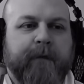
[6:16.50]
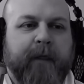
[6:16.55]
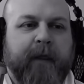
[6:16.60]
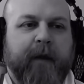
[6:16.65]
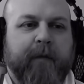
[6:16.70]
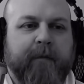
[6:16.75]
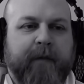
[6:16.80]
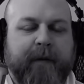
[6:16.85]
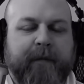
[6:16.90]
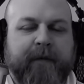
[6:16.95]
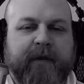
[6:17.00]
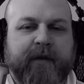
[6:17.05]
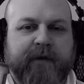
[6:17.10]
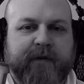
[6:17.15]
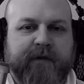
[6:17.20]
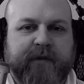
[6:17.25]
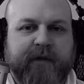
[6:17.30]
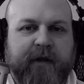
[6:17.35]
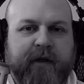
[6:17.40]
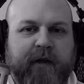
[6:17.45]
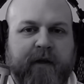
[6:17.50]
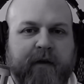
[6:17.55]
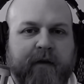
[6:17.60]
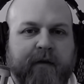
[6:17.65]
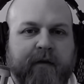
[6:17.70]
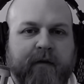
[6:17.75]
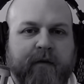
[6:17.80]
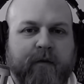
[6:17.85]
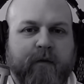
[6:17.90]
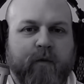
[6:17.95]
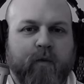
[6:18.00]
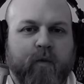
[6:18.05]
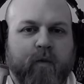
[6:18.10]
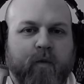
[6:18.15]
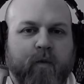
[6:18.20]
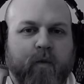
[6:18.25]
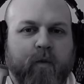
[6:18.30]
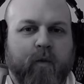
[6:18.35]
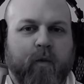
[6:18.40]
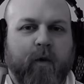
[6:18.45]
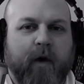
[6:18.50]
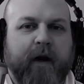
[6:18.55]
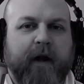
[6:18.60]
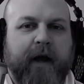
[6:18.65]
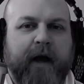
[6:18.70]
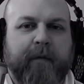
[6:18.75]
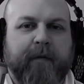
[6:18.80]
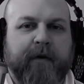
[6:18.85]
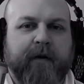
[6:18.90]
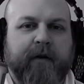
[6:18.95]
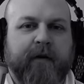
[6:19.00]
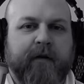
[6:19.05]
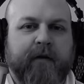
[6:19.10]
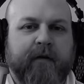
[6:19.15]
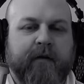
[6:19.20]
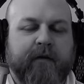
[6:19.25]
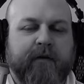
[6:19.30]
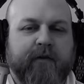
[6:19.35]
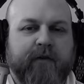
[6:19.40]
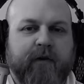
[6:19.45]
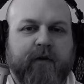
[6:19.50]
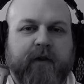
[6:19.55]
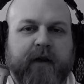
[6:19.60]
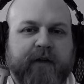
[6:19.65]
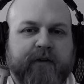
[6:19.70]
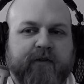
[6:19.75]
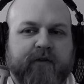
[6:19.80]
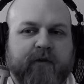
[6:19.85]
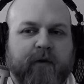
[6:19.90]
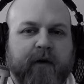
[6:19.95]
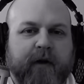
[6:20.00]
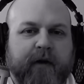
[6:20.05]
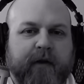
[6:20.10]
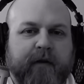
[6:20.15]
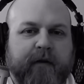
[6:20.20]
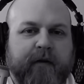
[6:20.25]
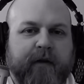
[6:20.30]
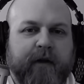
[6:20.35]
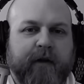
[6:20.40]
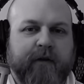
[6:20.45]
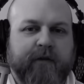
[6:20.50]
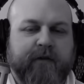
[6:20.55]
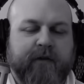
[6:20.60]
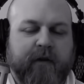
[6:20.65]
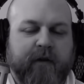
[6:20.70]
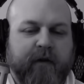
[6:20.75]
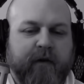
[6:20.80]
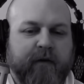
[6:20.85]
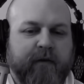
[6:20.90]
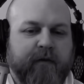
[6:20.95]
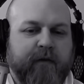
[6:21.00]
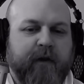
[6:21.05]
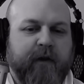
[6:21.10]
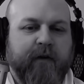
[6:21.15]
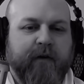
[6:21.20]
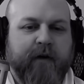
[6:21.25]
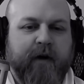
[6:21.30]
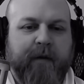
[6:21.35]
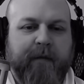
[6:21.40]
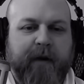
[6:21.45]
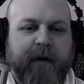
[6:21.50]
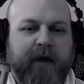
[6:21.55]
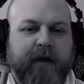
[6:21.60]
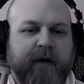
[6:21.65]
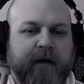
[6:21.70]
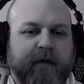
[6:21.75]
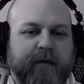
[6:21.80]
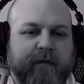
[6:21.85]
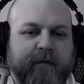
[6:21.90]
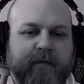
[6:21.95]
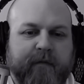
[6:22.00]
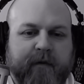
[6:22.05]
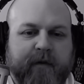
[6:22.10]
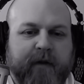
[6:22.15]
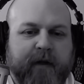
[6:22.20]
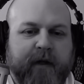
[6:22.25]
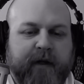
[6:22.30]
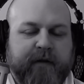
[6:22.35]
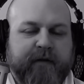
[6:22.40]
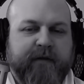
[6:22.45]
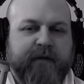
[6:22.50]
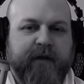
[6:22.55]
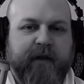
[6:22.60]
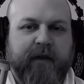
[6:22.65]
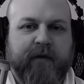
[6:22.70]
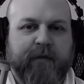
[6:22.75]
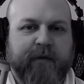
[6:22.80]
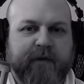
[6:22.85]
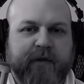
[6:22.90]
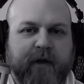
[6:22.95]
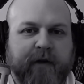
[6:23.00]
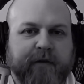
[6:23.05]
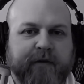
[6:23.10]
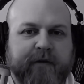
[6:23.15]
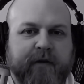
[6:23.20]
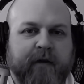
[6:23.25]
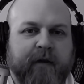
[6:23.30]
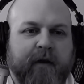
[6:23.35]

maybe they'll see what happened to that story, you know, so they'll come in and see the results.